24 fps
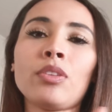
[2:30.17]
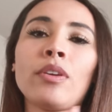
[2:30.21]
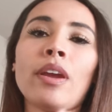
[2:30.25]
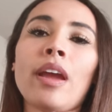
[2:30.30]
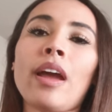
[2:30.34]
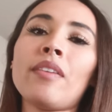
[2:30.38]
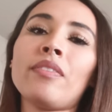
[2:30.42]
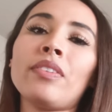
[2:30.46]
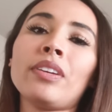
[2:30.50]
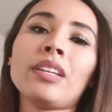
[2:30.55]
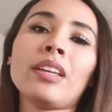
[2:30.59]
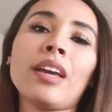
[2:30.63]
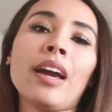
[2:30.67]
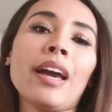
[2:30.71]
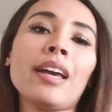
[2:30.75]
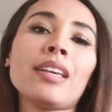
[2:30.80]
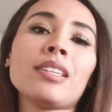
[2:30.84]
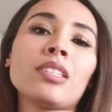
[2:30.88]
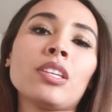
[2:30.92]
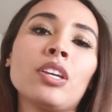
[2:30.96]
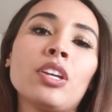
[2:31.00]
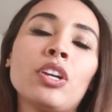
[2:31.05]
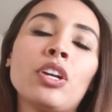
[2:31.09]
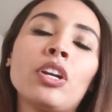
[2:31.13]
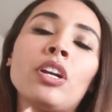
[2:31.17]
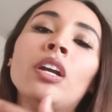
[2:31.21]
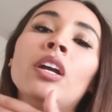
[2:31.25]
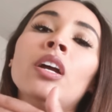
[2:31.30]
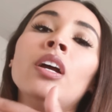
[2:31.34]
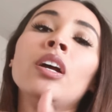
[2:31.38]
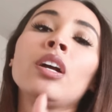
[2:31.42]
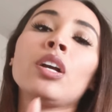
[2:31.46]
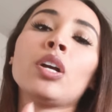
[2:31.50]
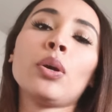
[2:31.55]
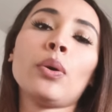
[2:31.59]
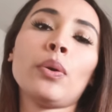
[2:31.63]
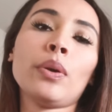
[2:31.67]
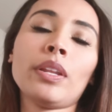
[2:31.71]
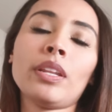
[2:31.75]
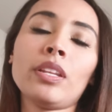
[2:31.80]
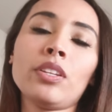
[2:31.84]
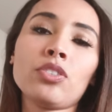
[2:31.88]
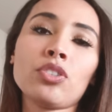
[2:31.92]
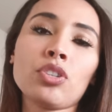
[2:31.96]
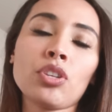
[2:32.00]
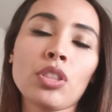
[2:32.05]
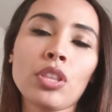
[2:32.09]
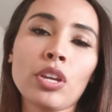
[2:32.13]
They're having guys that are going
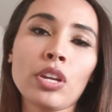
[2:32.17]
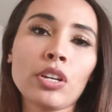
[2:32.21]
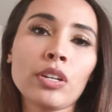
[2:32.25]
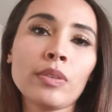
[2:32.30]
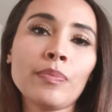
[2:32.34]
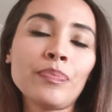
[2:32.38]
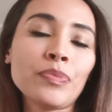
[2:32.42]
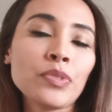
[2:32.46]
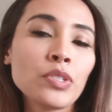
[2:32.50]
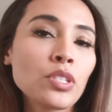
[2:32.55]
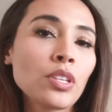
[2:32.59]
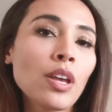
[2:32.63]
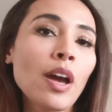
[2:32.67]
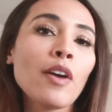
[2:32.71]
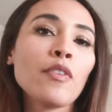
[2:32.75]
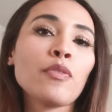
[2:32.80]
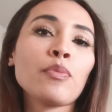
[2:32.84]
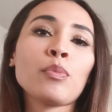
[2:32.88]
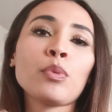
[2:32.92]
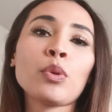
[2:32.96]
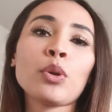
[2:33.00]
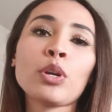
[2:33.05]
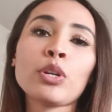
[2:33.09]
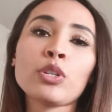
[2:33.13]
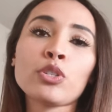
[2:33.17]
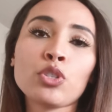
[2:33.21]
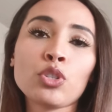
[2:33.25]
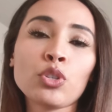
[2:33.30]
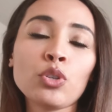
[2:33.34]
into their sophomore,